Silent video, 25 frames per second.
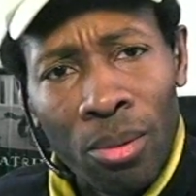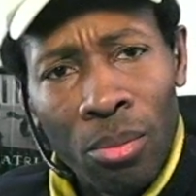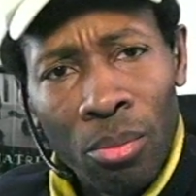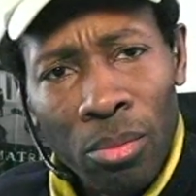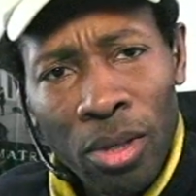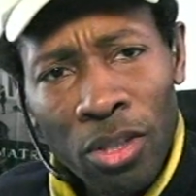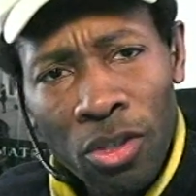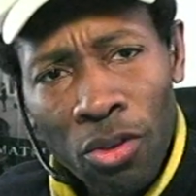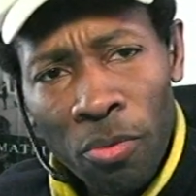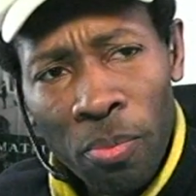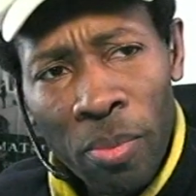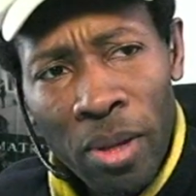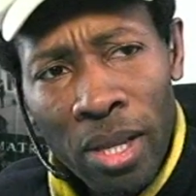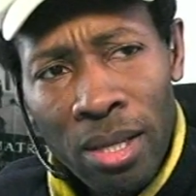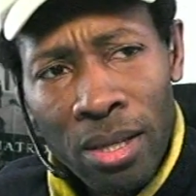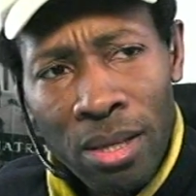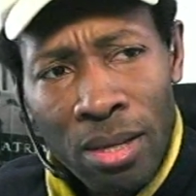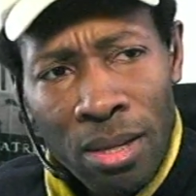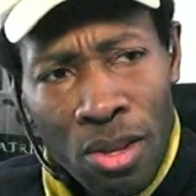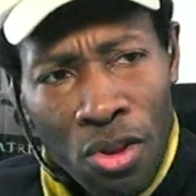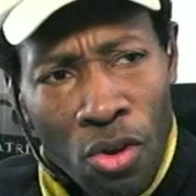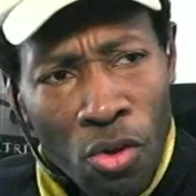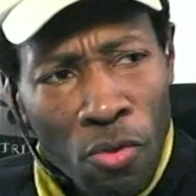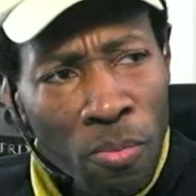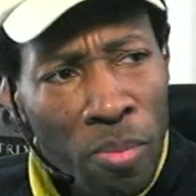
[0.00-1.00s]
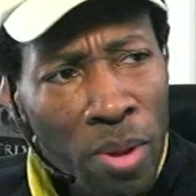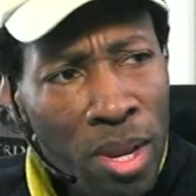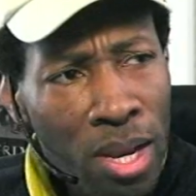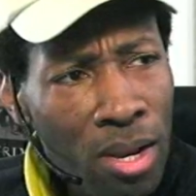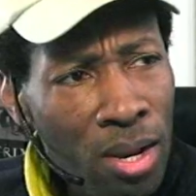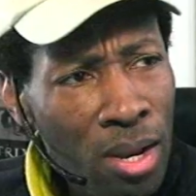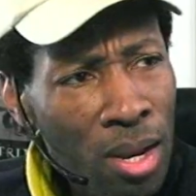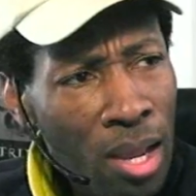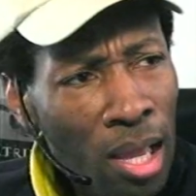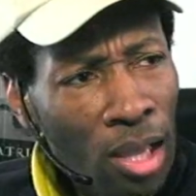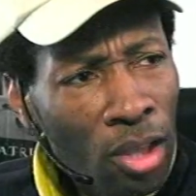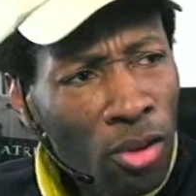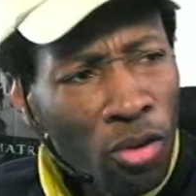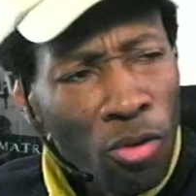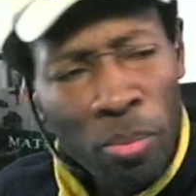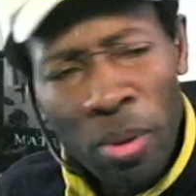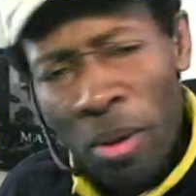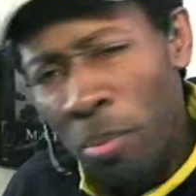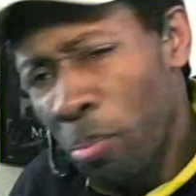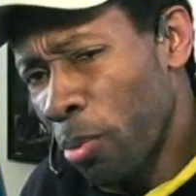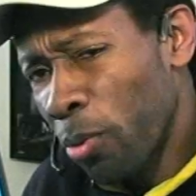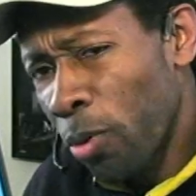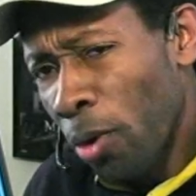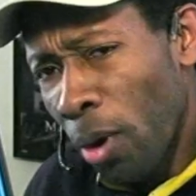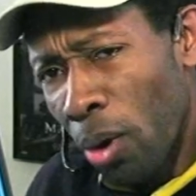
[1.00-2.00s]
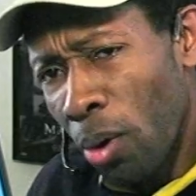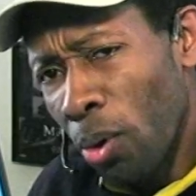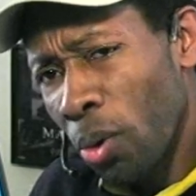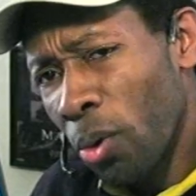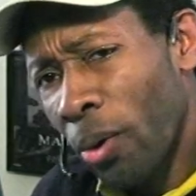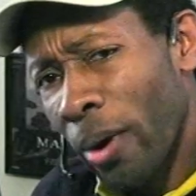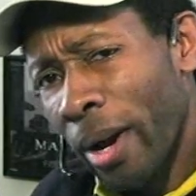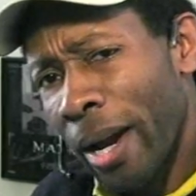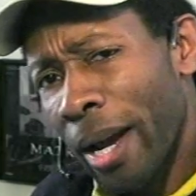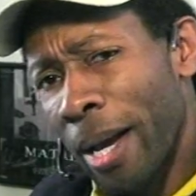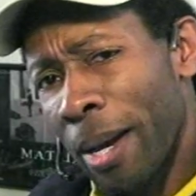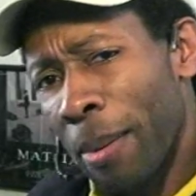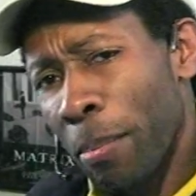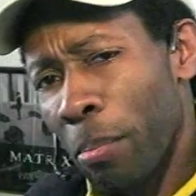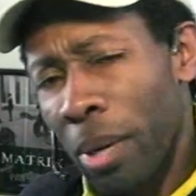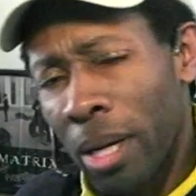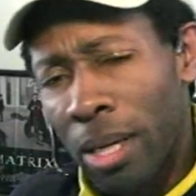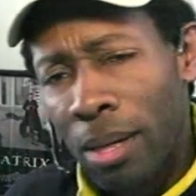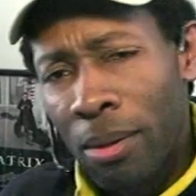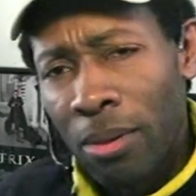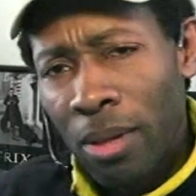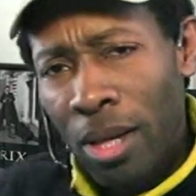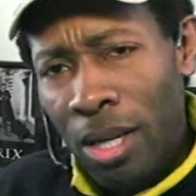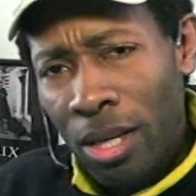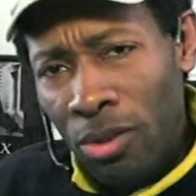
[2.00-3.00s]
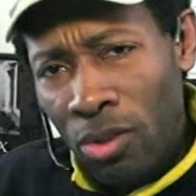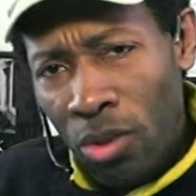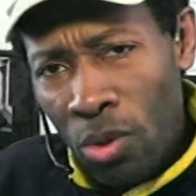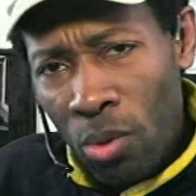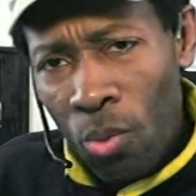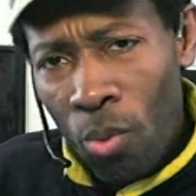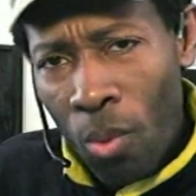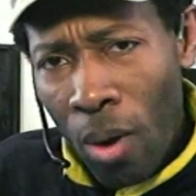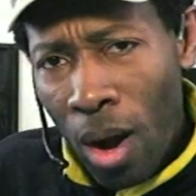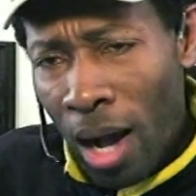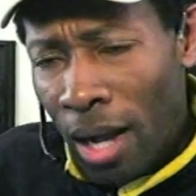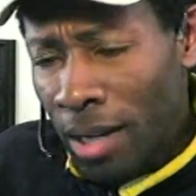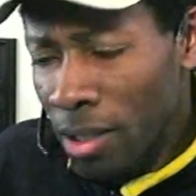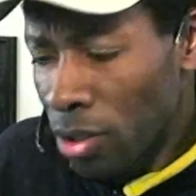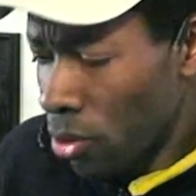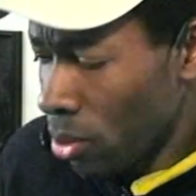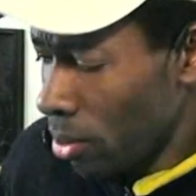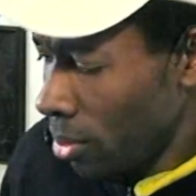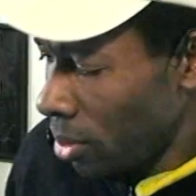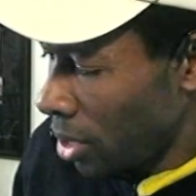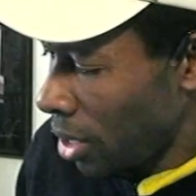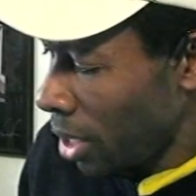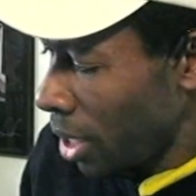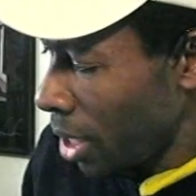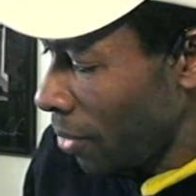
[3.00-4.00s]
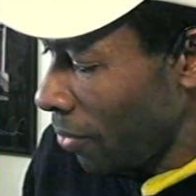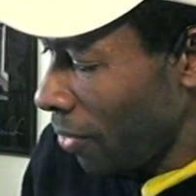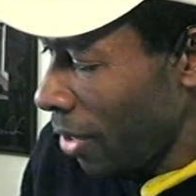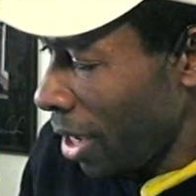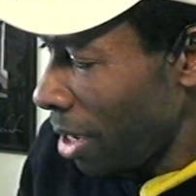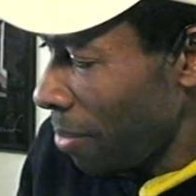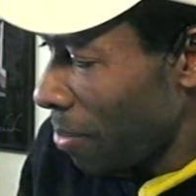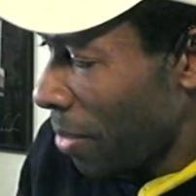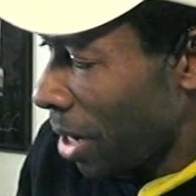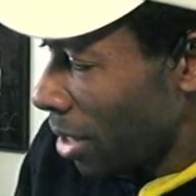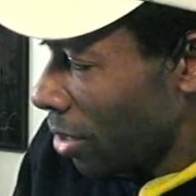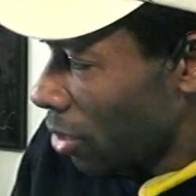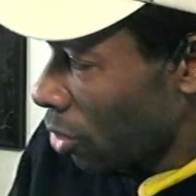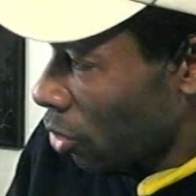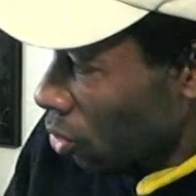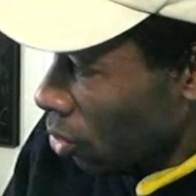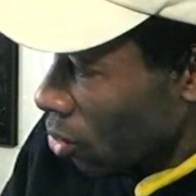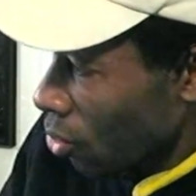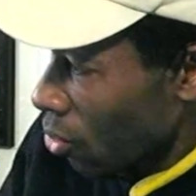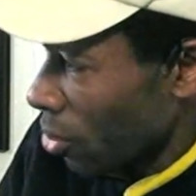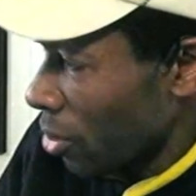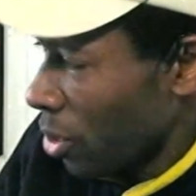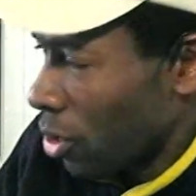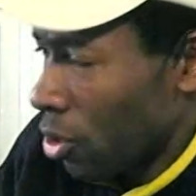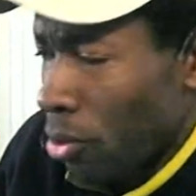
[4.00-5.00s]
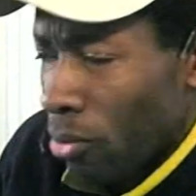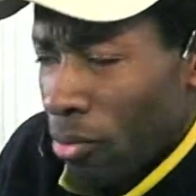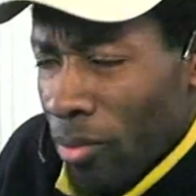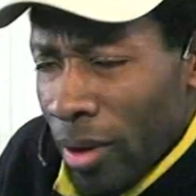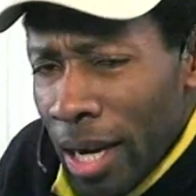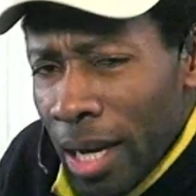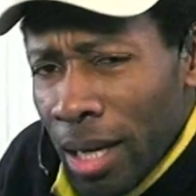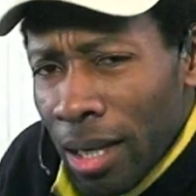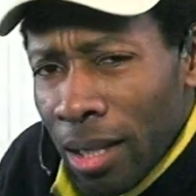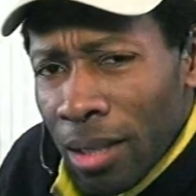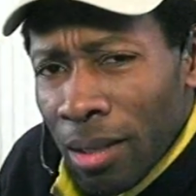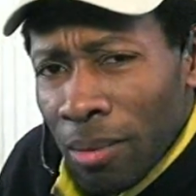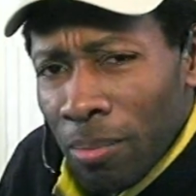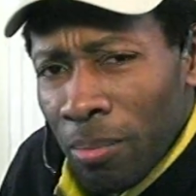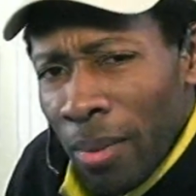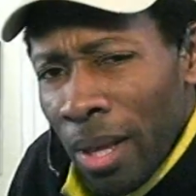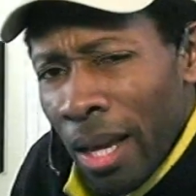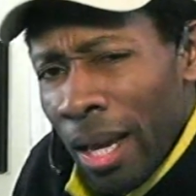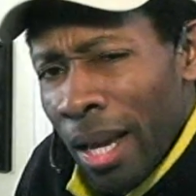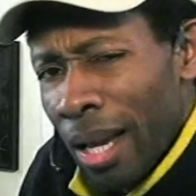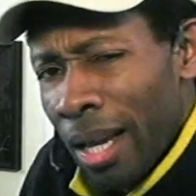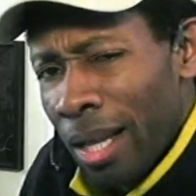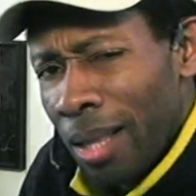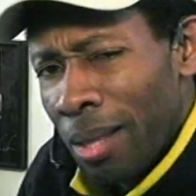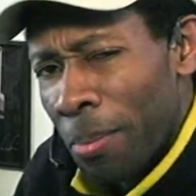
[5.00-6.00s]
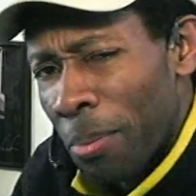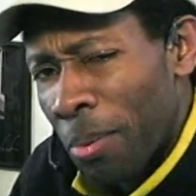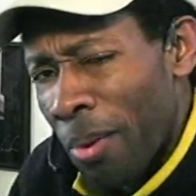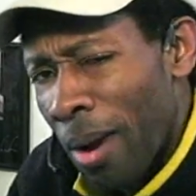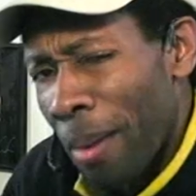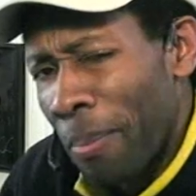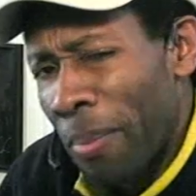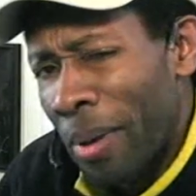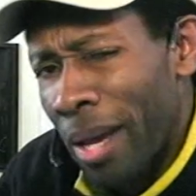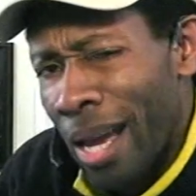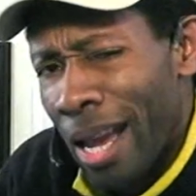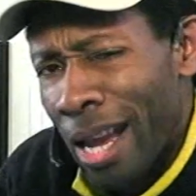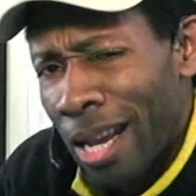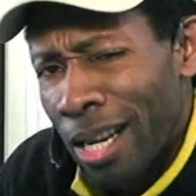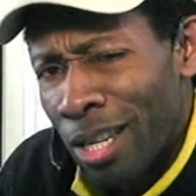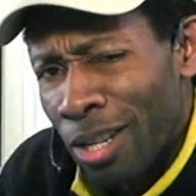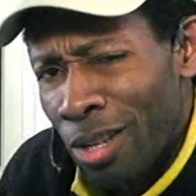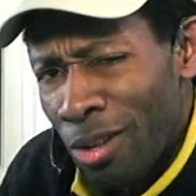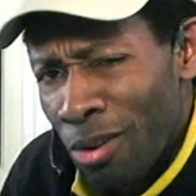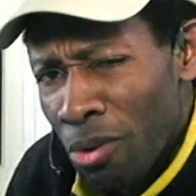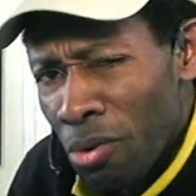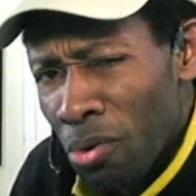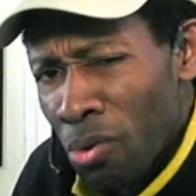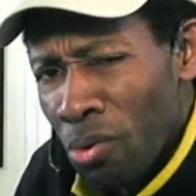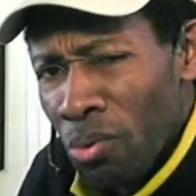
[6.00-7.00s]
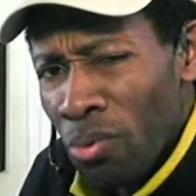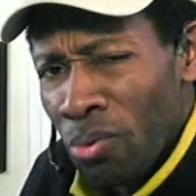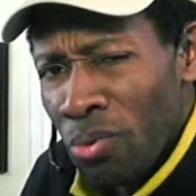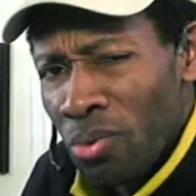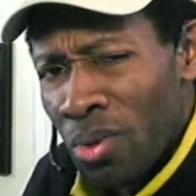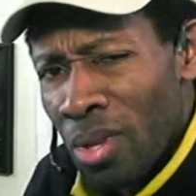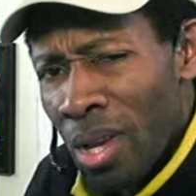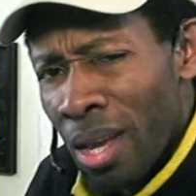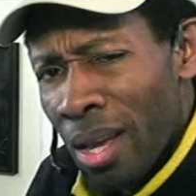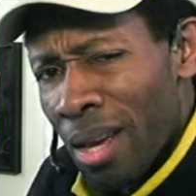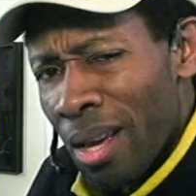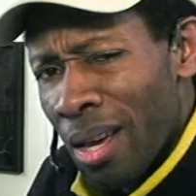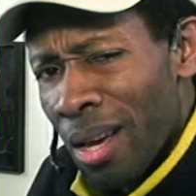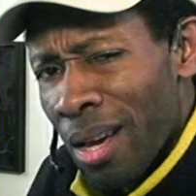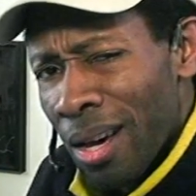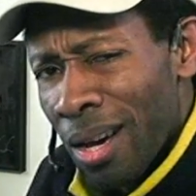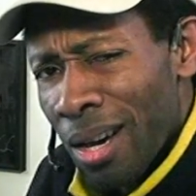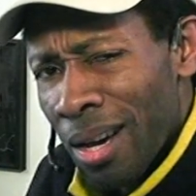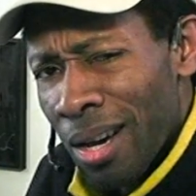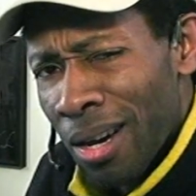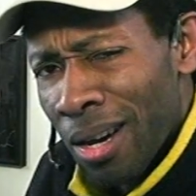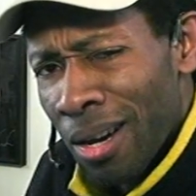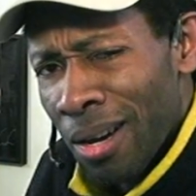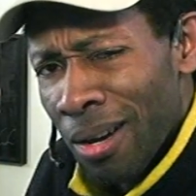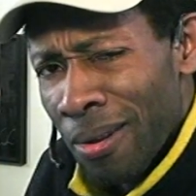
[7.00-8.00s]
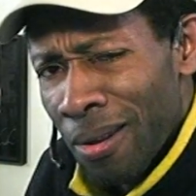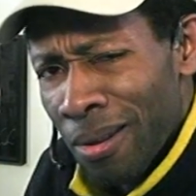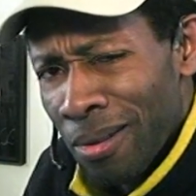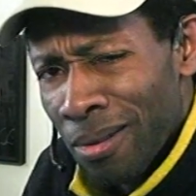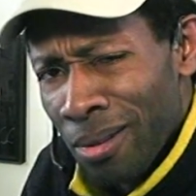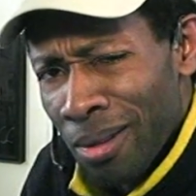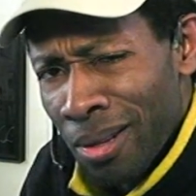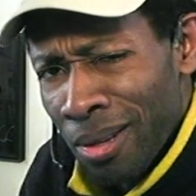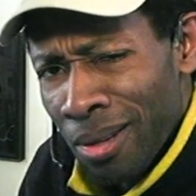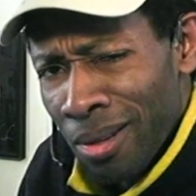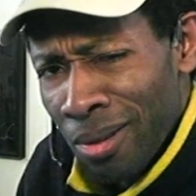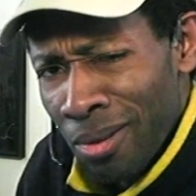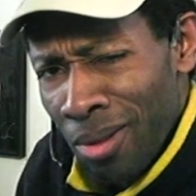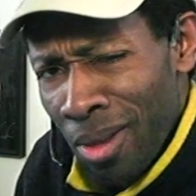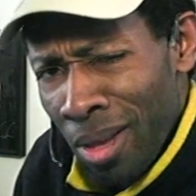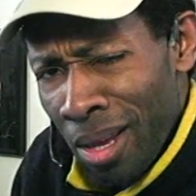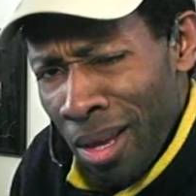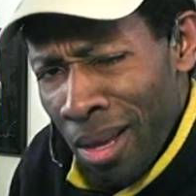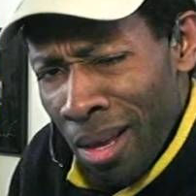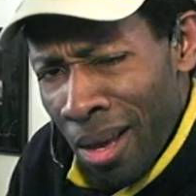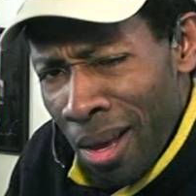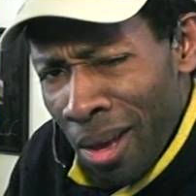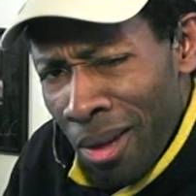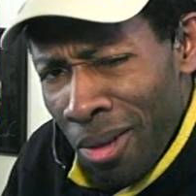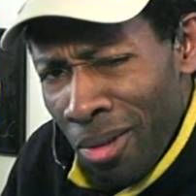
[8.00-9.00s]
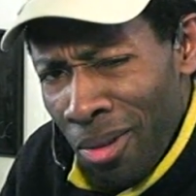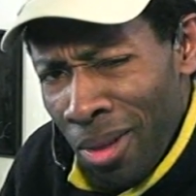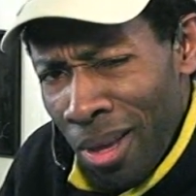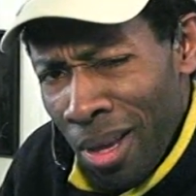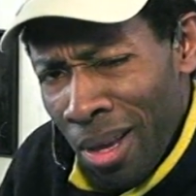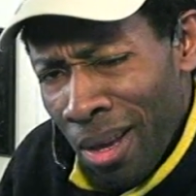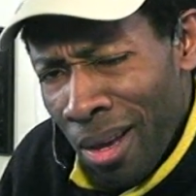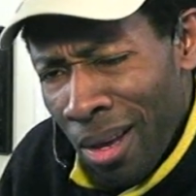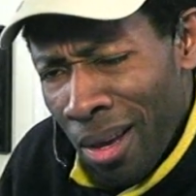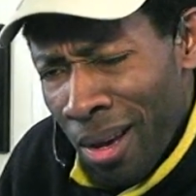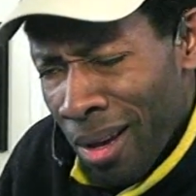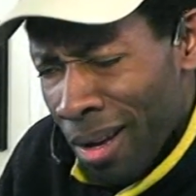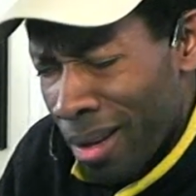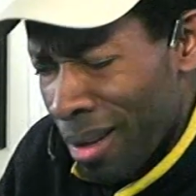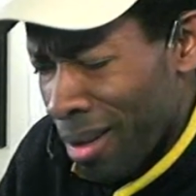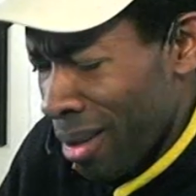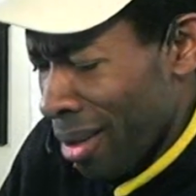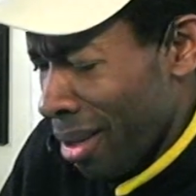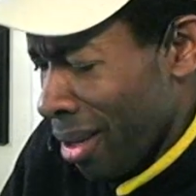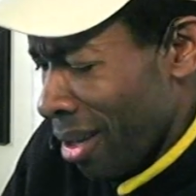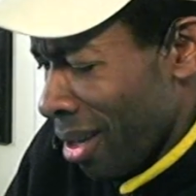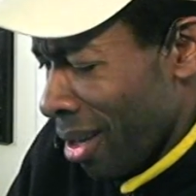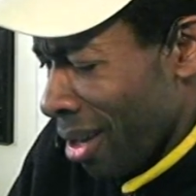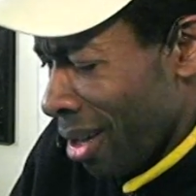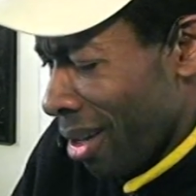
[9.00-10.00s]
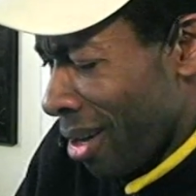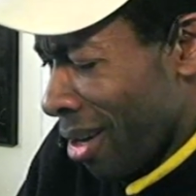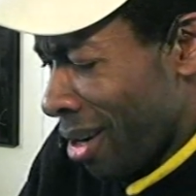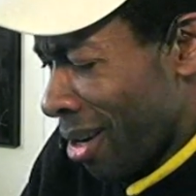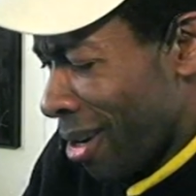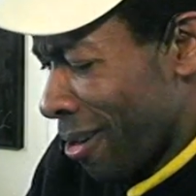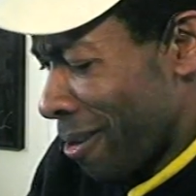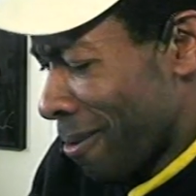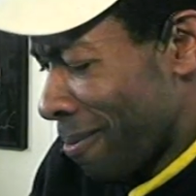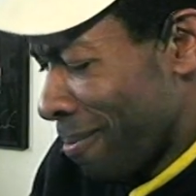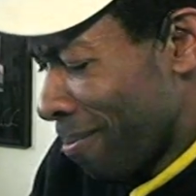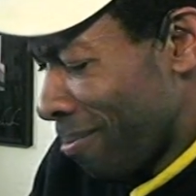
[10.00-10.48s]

But you've been, you've, been, you've been programmed by the things you watch on TV, by the stories you read in the, in the propaganda news, uh, the, the, the uh, uh,